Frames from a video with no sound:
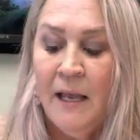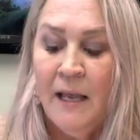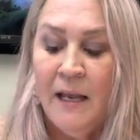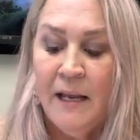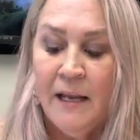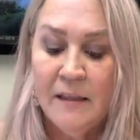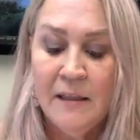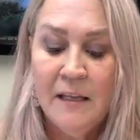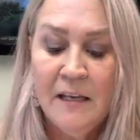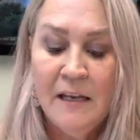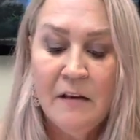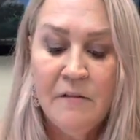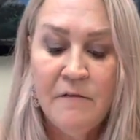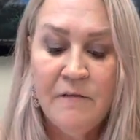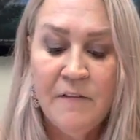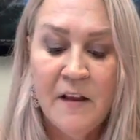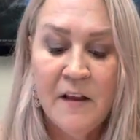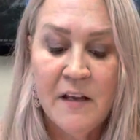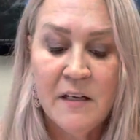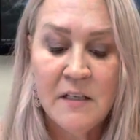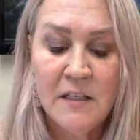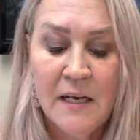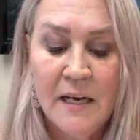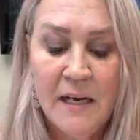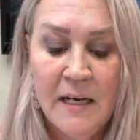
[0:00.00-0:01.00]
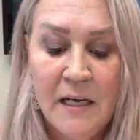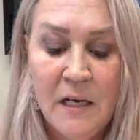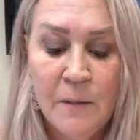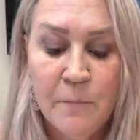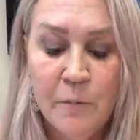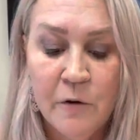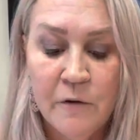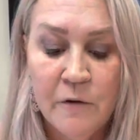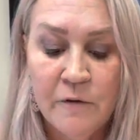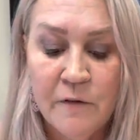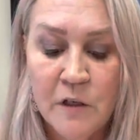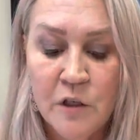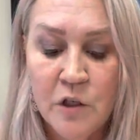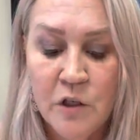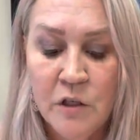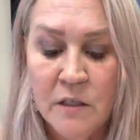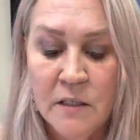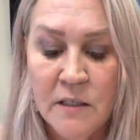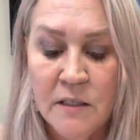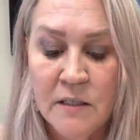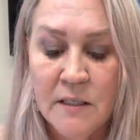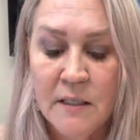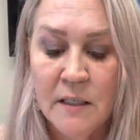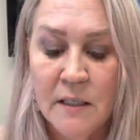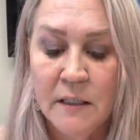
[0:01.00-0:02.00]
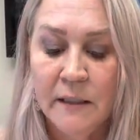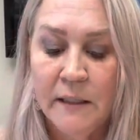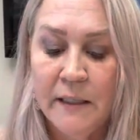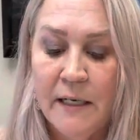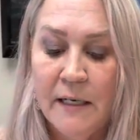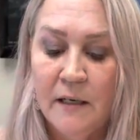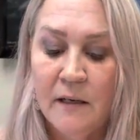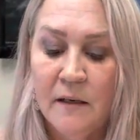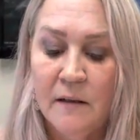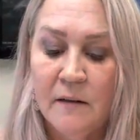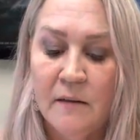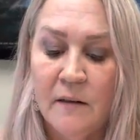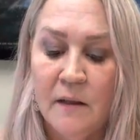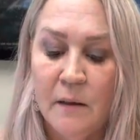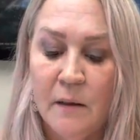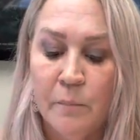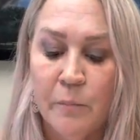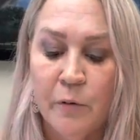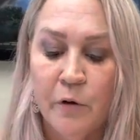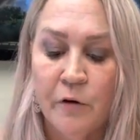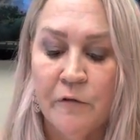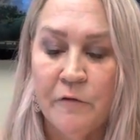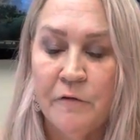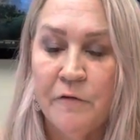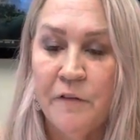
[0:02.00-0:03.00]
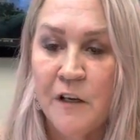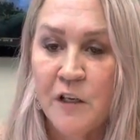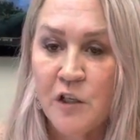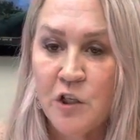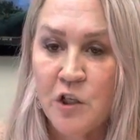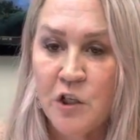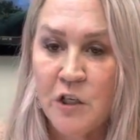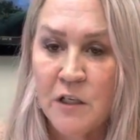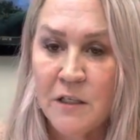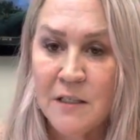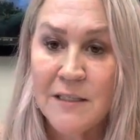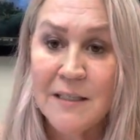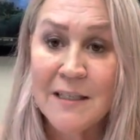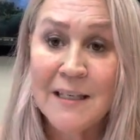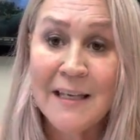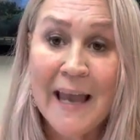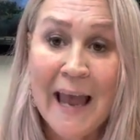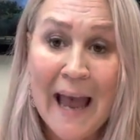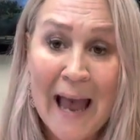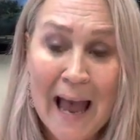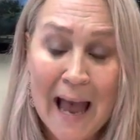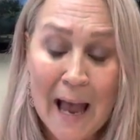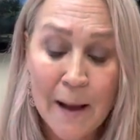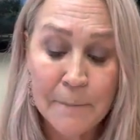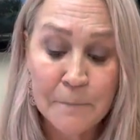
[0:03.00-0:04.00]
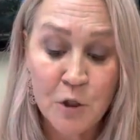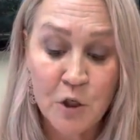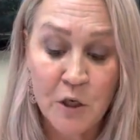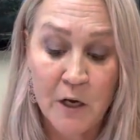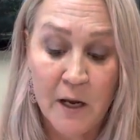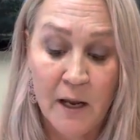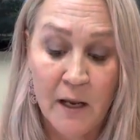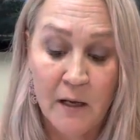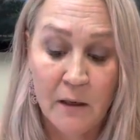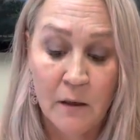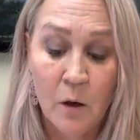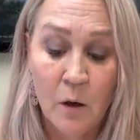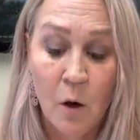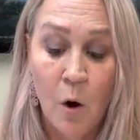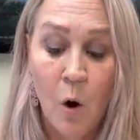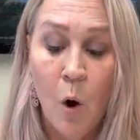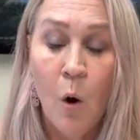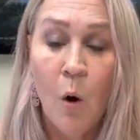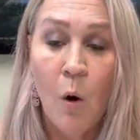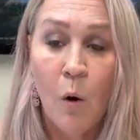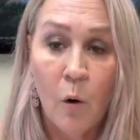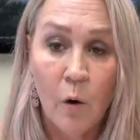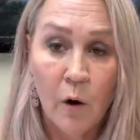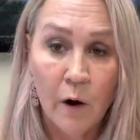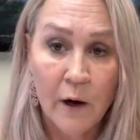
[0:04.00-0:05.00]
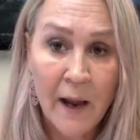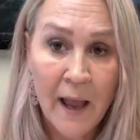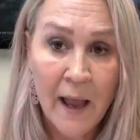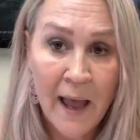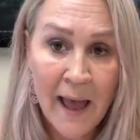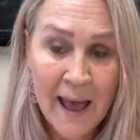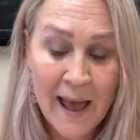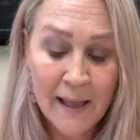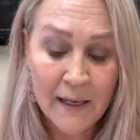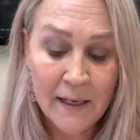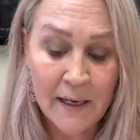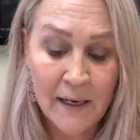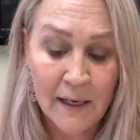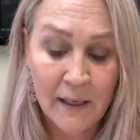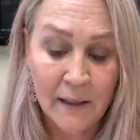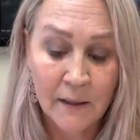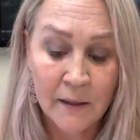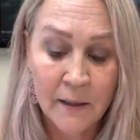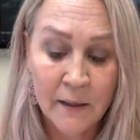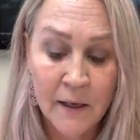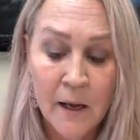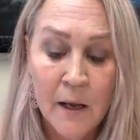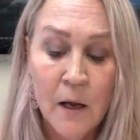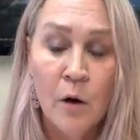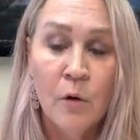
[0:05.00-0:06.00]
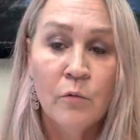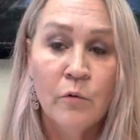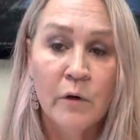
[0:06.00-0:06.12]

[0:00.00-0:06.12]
In the event any provision is deleted, the provision's caption or heading